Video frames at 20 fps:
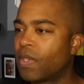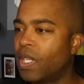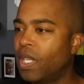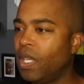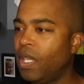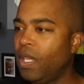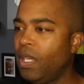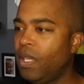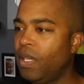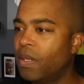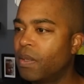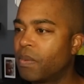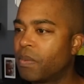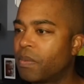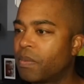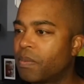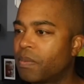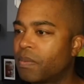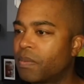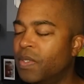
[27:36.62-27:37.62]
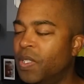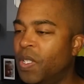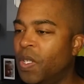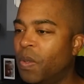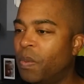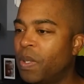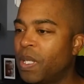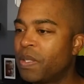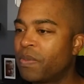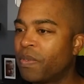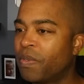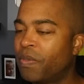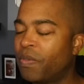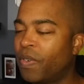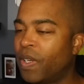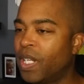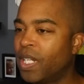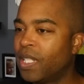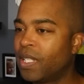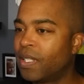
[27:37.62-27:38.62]
Damn. No place for
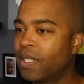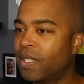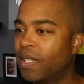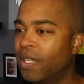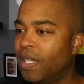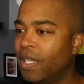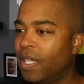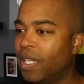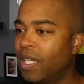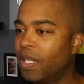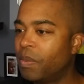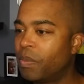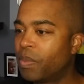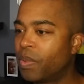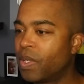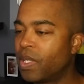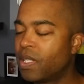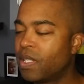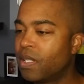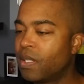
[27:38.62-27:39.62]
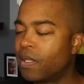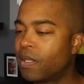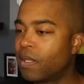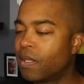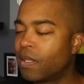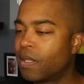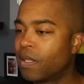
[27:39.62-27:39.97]
fighting in prison.